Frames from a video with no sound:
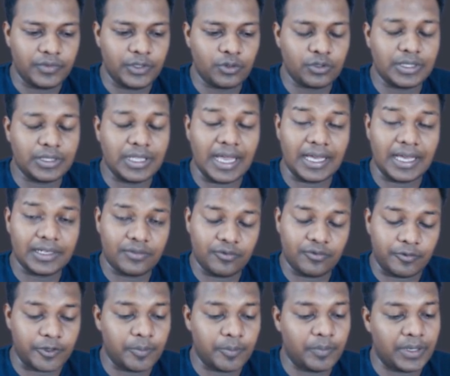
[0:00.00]
We know that
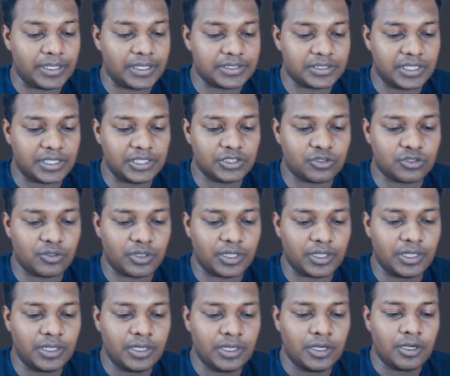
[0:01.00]
from the past
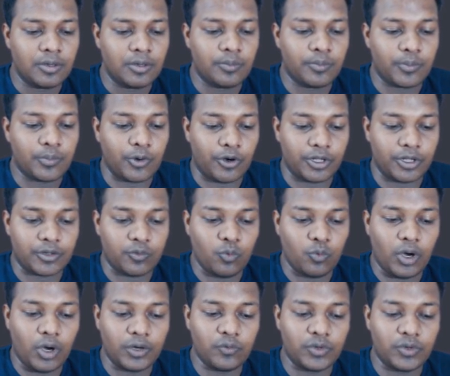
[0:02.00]
history, product
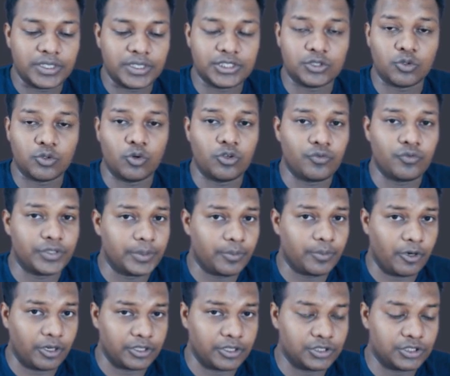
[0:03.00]
one was sold with the
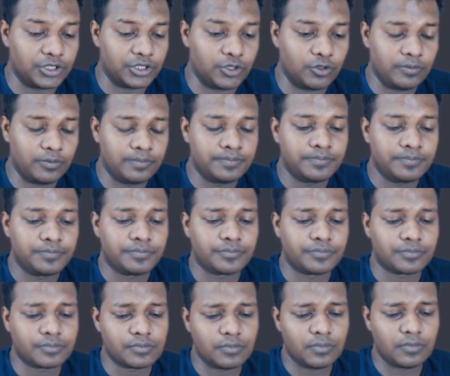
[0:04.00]
product zero,
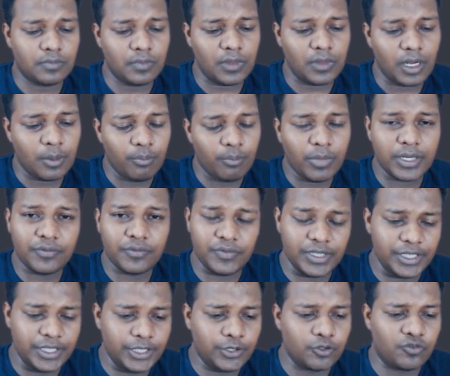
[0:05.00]
but
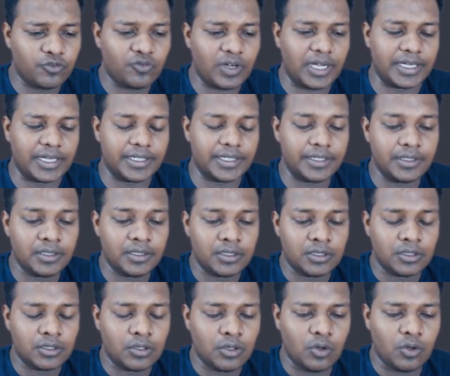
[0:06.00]
we need to find
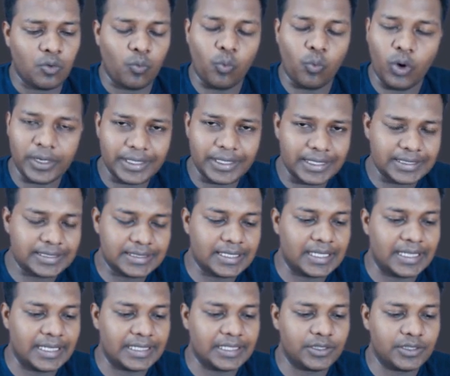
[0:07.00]
what is the
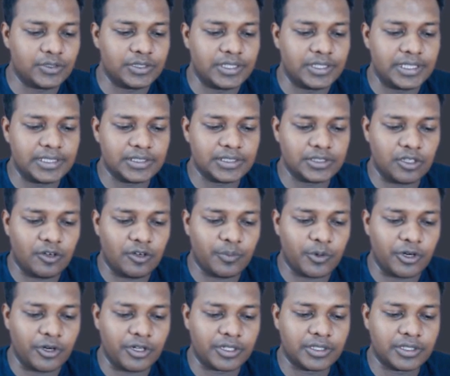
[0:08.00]
likeliness of
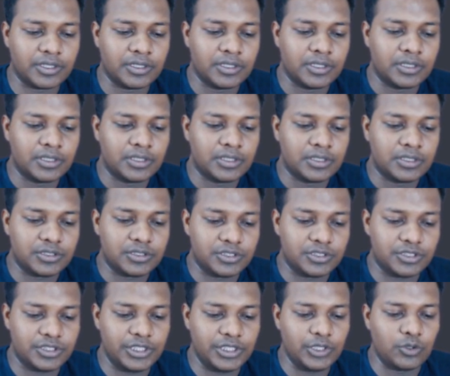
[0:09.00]
product
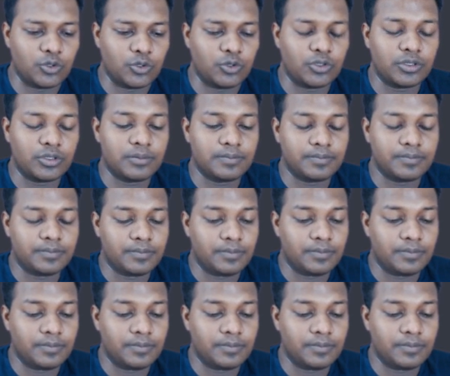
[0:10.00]
zero